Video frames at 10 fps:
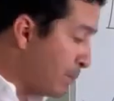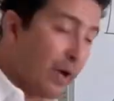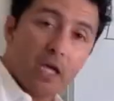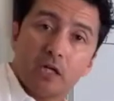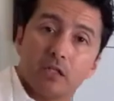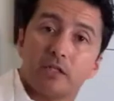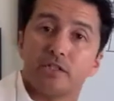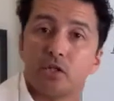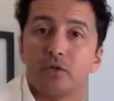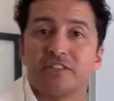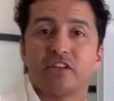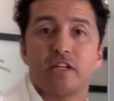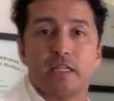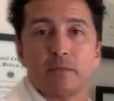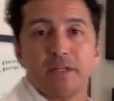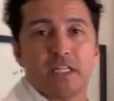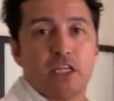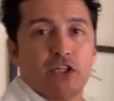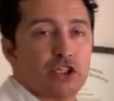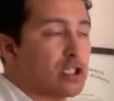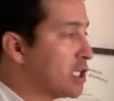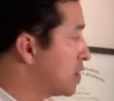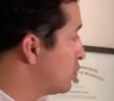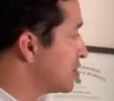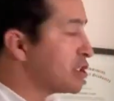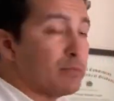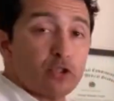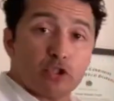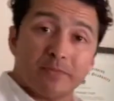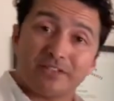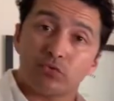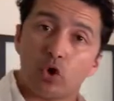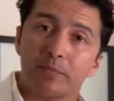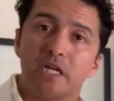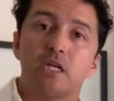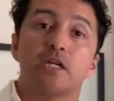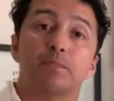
Pioglitazone is another medication that works similar to metformin.